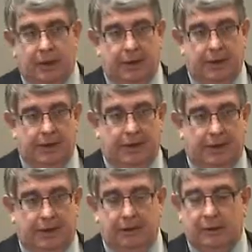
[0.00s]

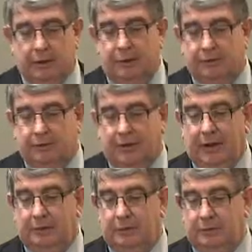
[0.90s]
It is a
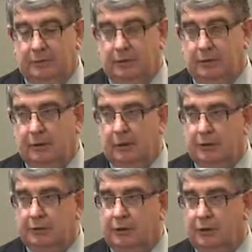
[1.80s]
fact that
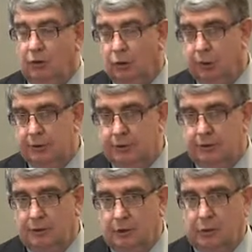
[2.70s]
things don't
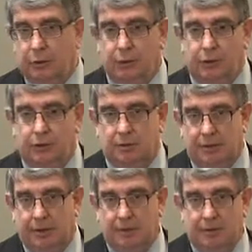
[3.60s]
always go according to
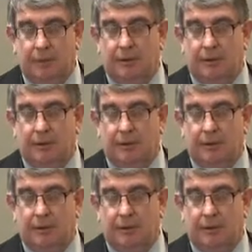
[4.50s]
plan.